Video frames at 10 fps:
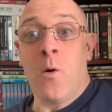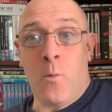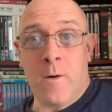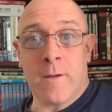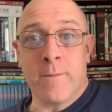
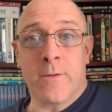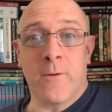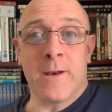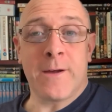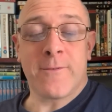welcome
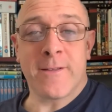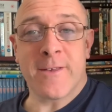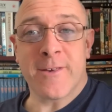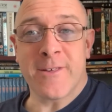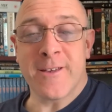to another
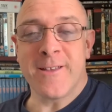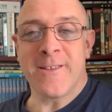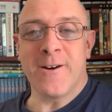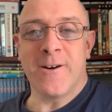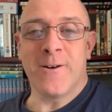
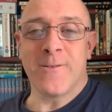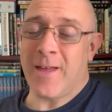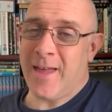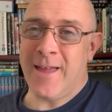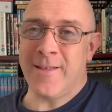edition of
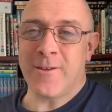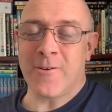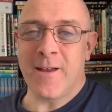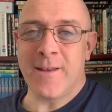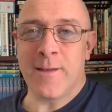End
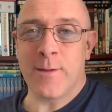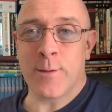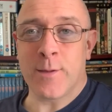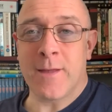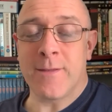
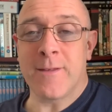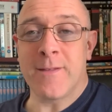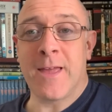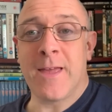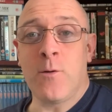Credits, and
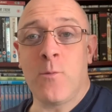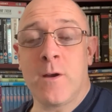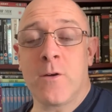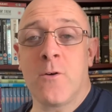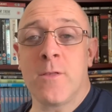today
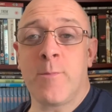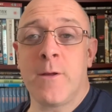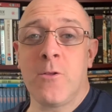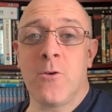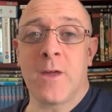we're going to
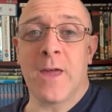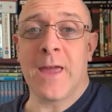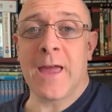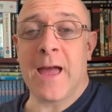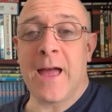be
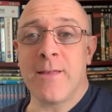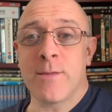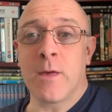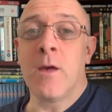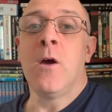looking
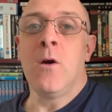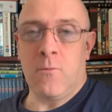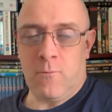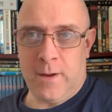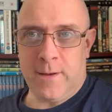at
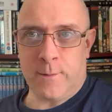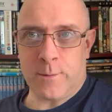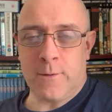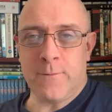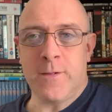
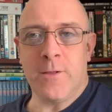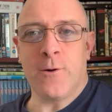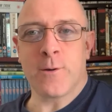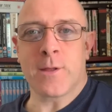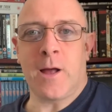Raiders of the
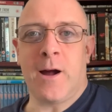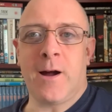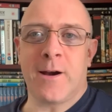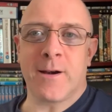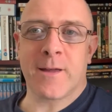Lost
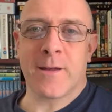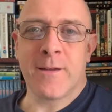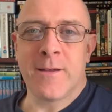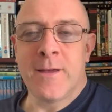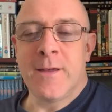Ark.
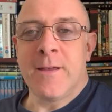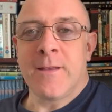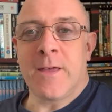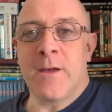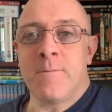
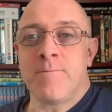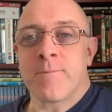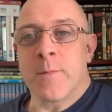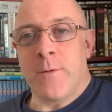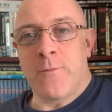Now,
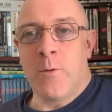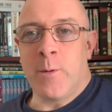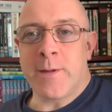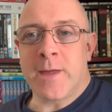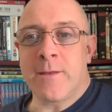before
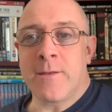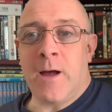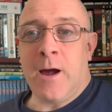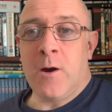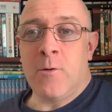we
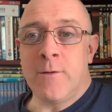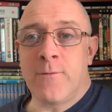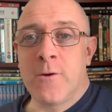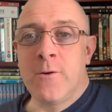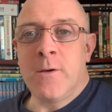begin our
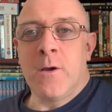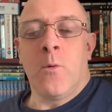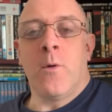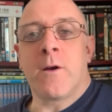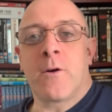review,
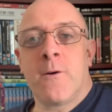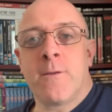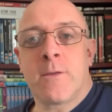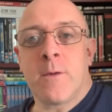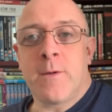we're
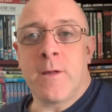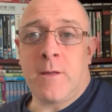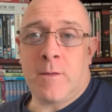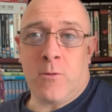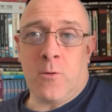going to
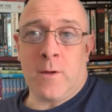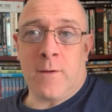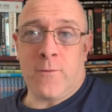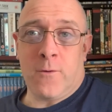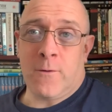be doing
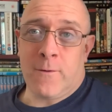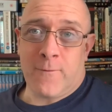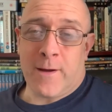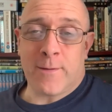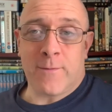a few
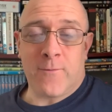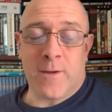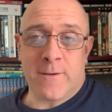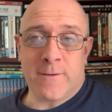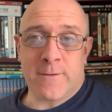facts and
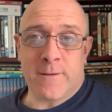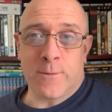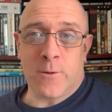figures, as